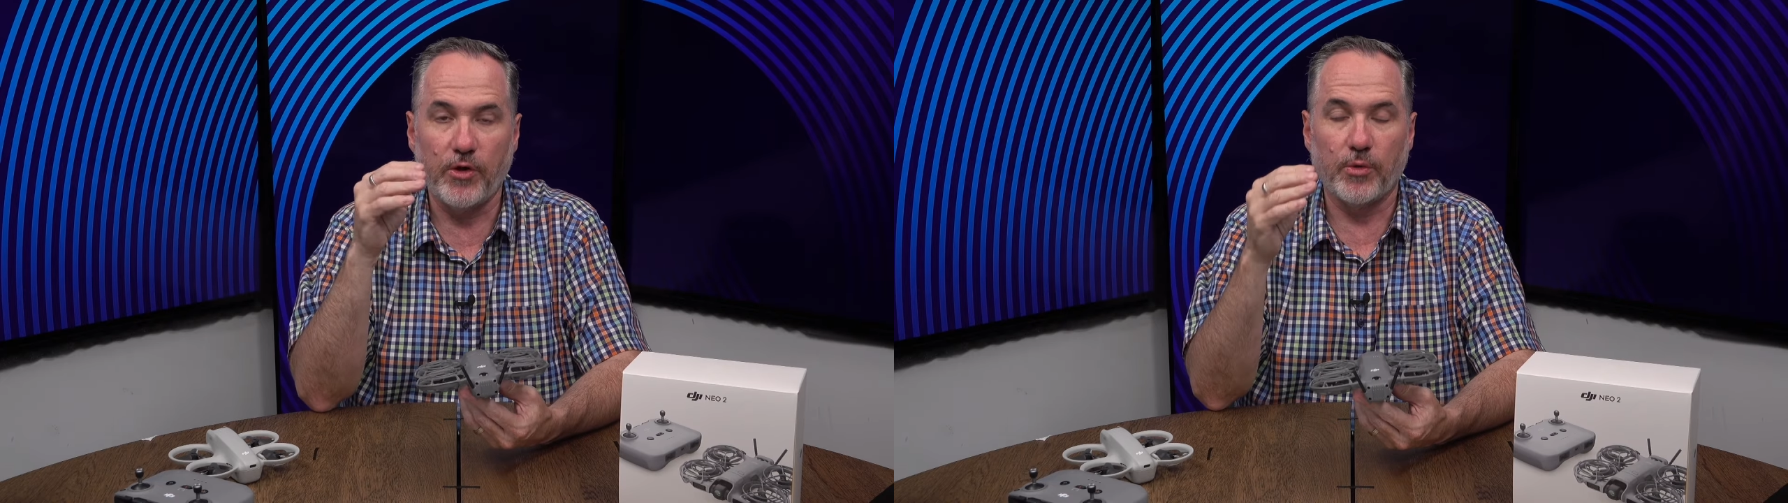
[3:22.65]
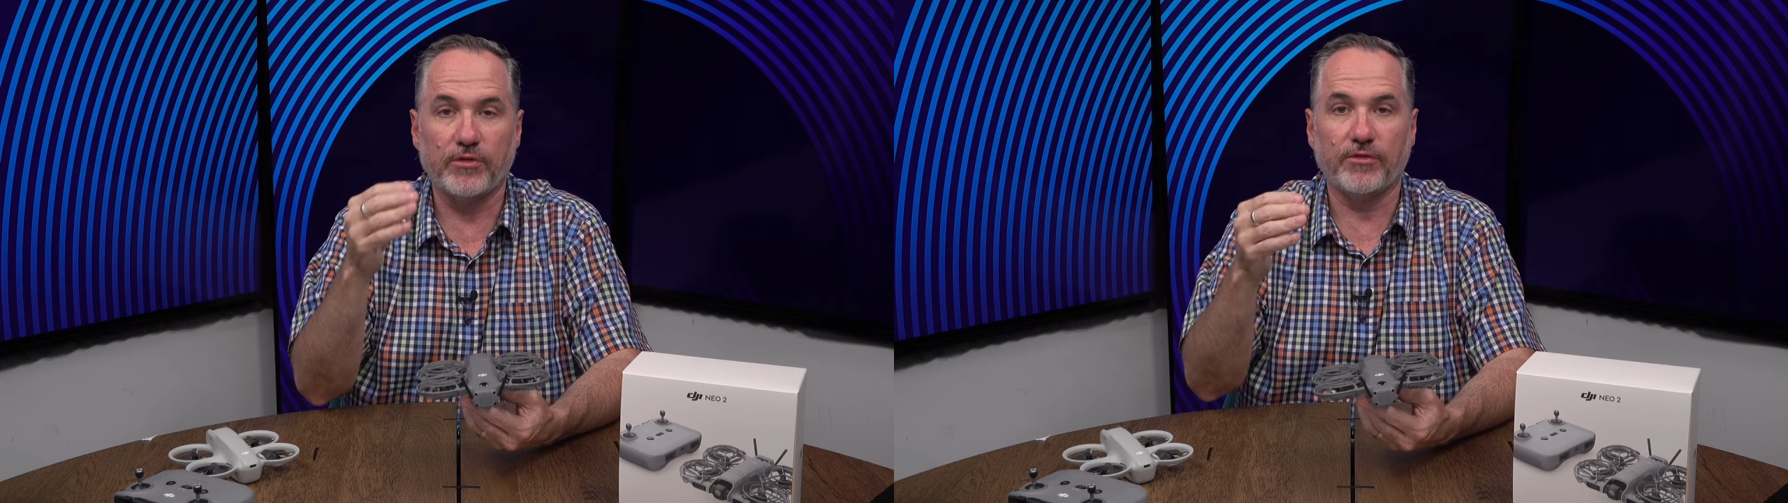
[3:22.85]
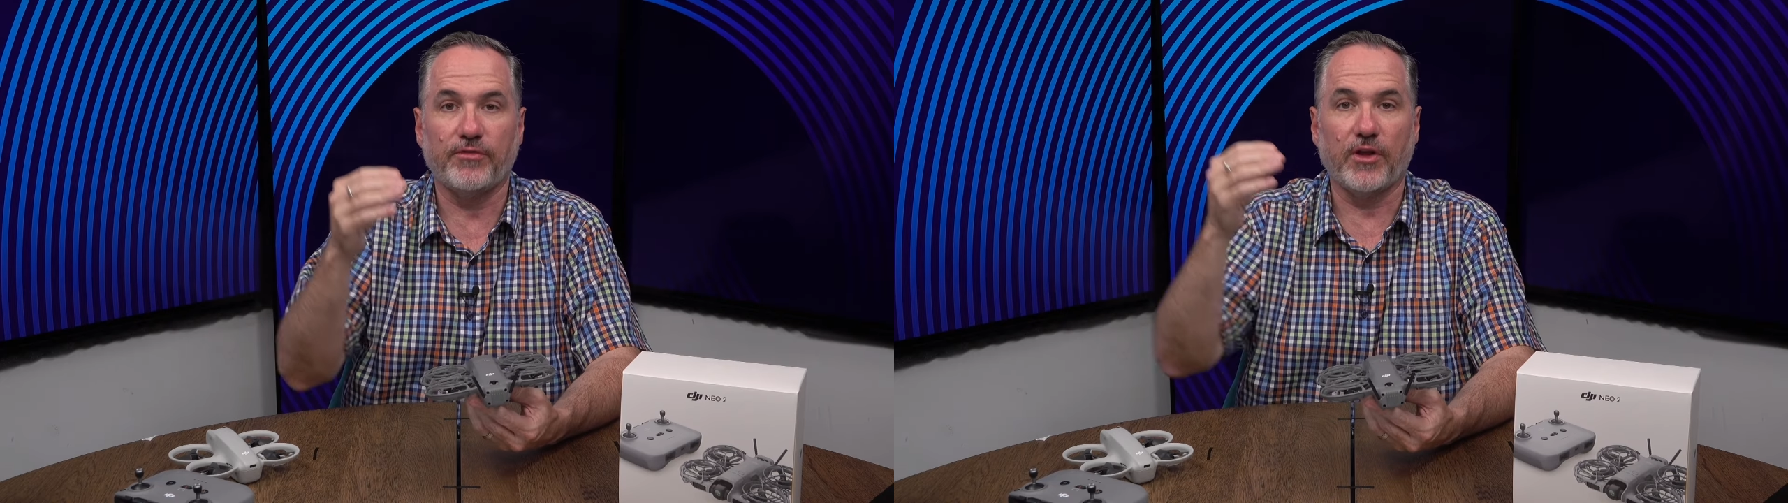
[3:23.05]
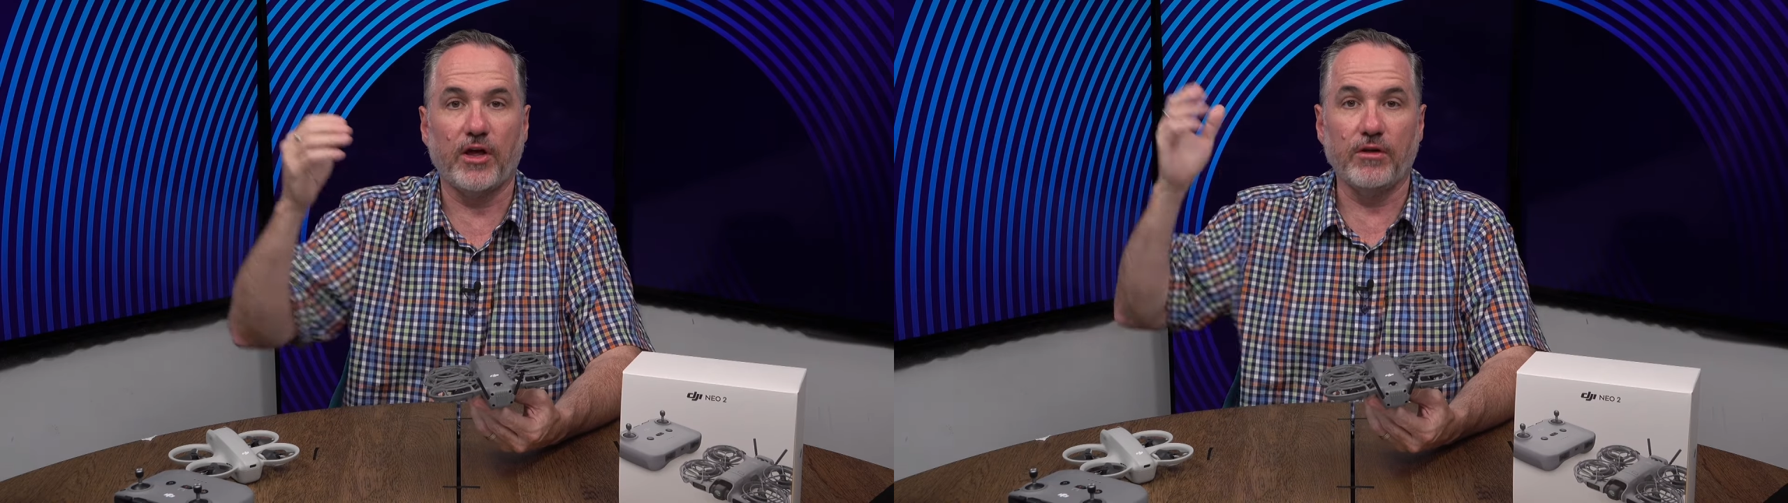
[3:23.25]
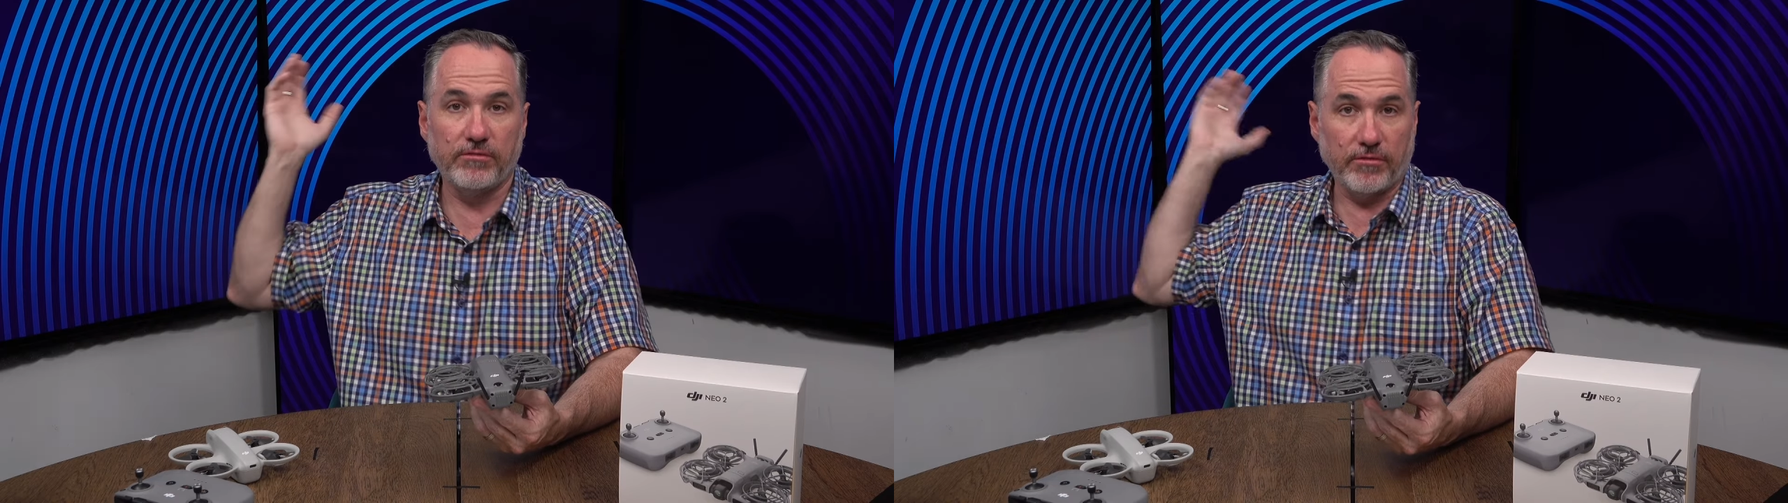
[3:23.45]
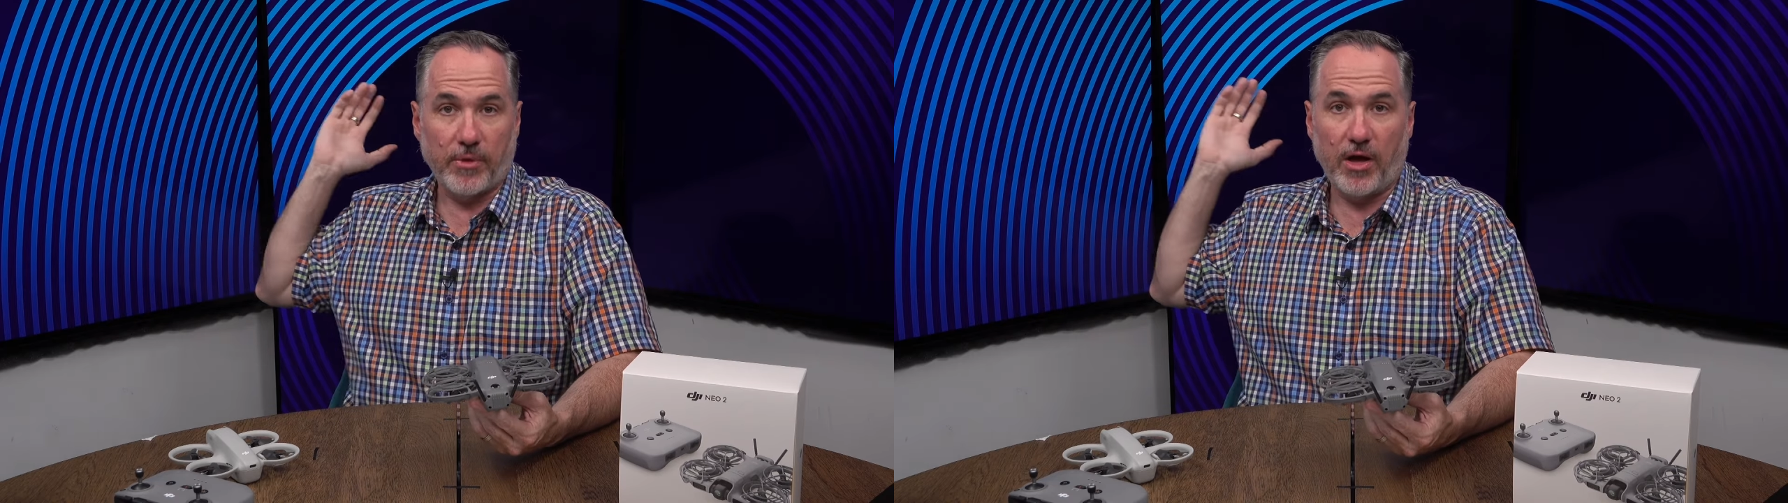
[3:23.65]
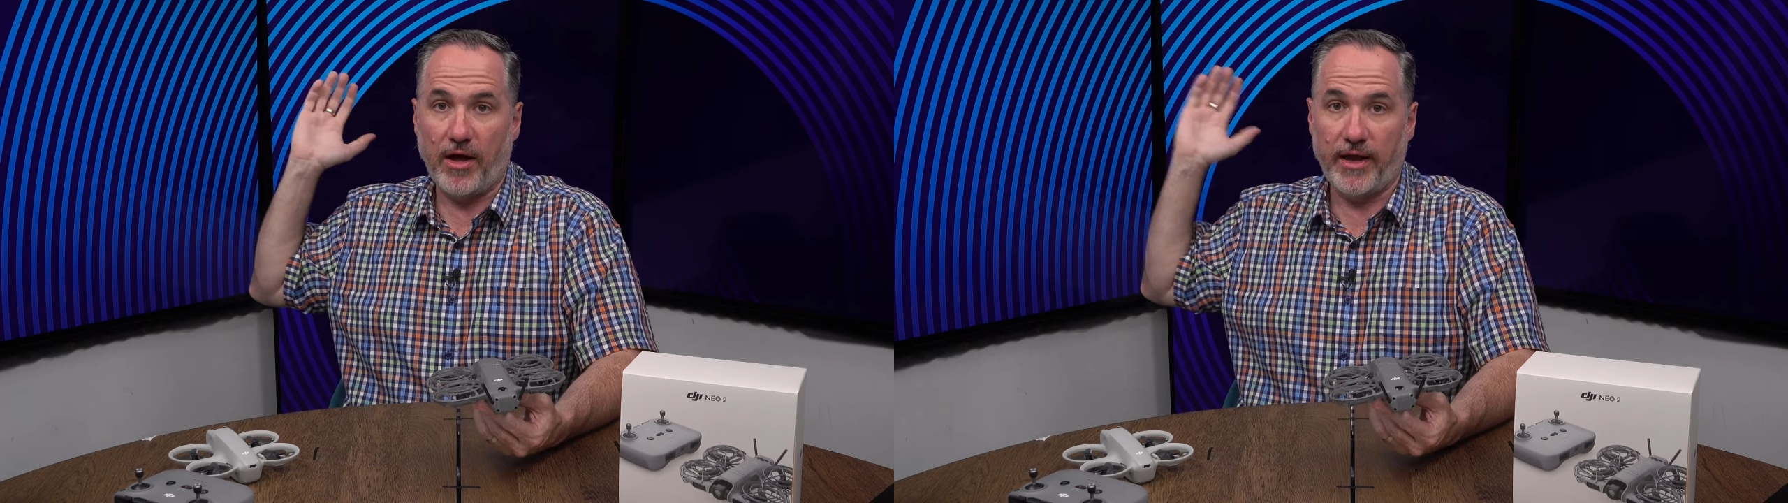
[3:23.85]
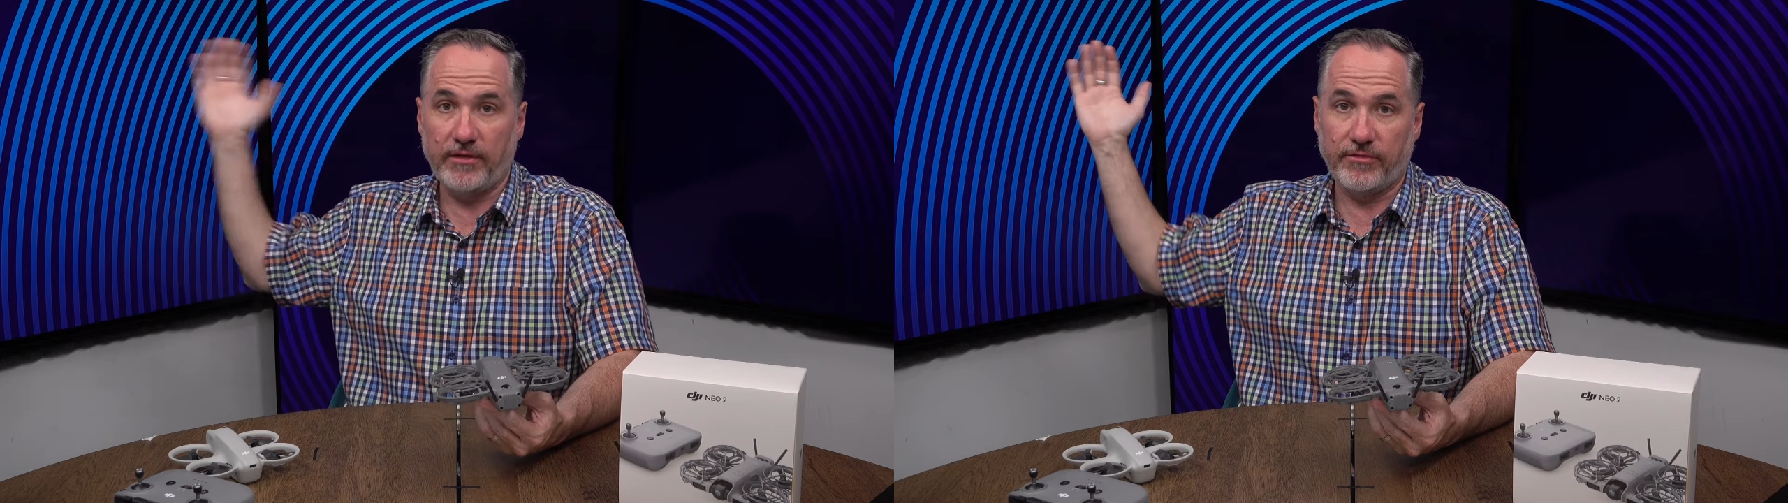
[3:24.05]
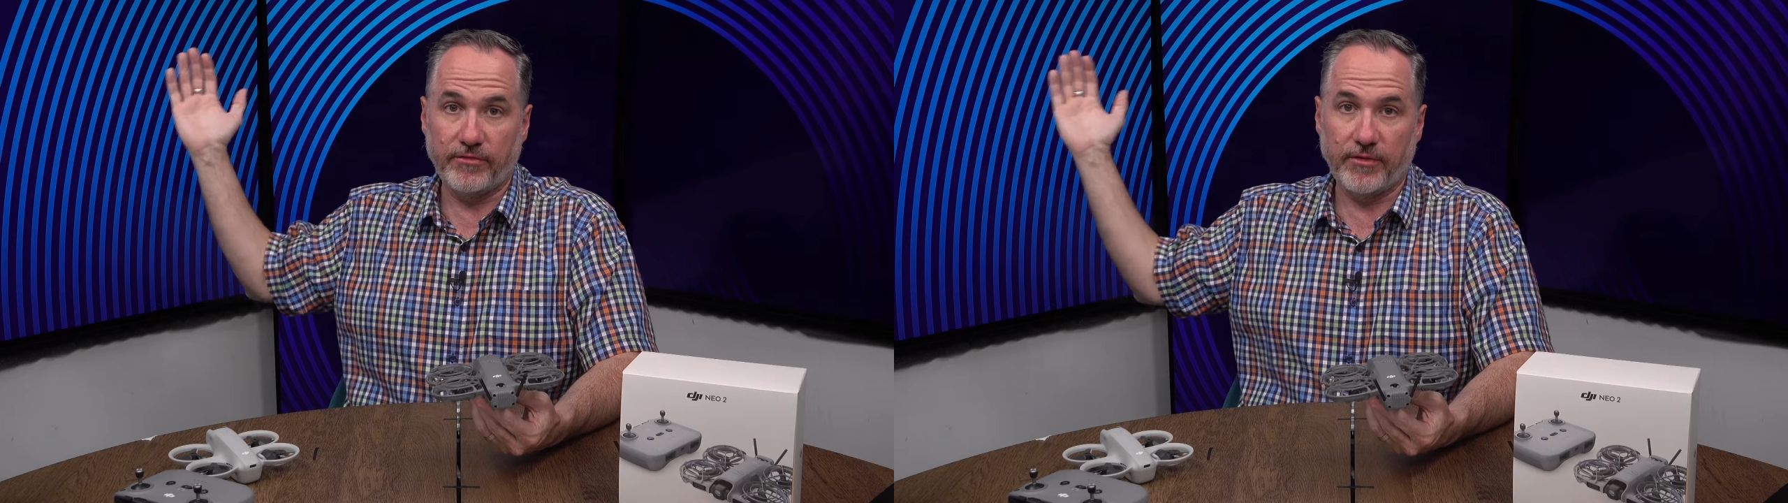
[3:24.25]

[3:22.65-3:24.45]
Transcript: you want it to follow from behind.